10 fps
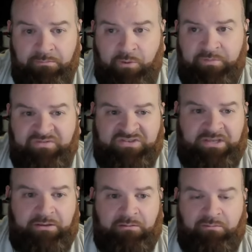But we've
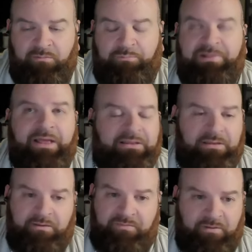seen
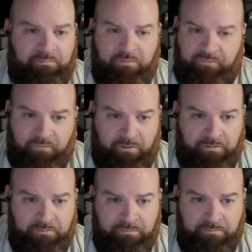plenty of them before.